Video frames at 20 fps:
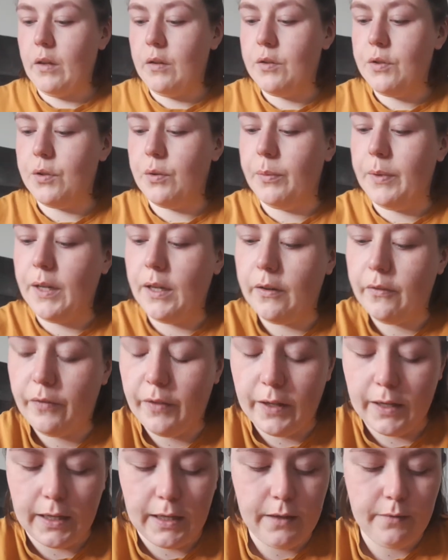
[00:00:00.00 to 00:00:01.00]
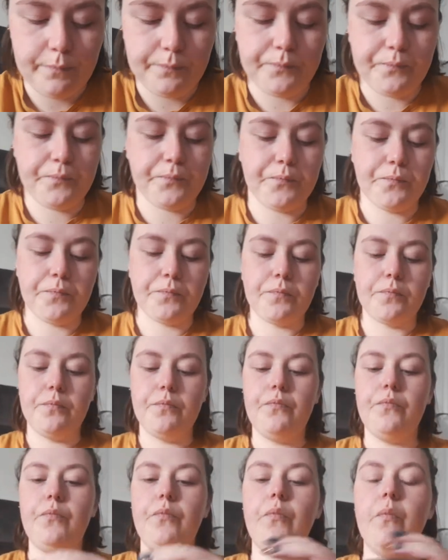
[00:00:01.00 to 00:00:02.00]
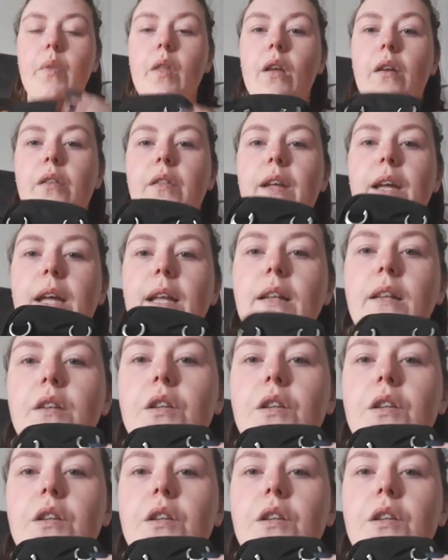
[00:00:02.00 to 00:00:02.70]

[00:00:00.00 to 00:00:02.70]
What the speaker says: So we have that. Then